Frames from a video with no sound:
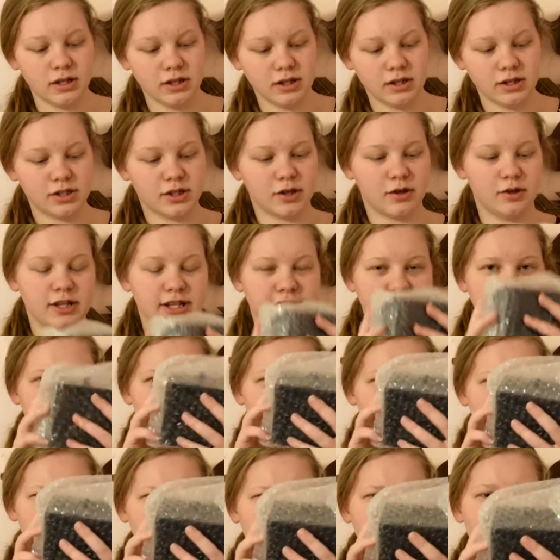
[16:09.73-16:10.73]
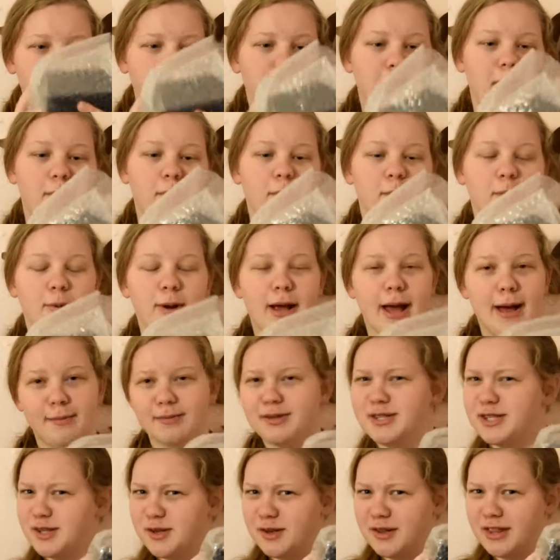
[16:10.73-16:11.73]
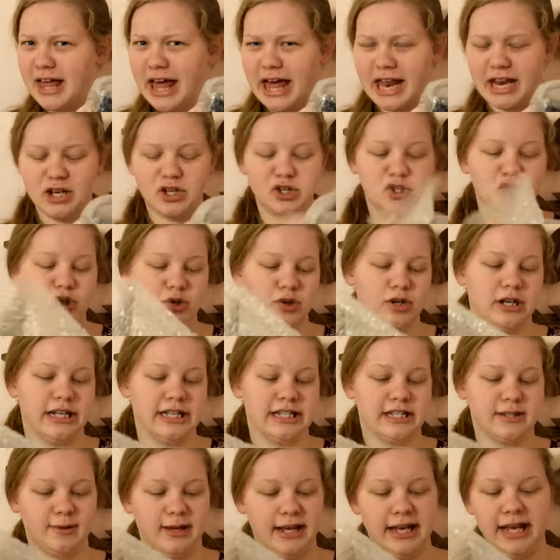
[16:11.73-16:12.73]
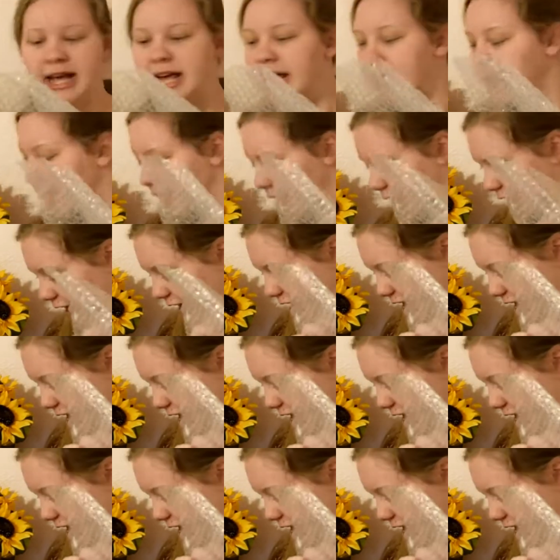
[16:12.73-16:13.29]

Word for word: So this is in bubble wrap, so that intrigues me. And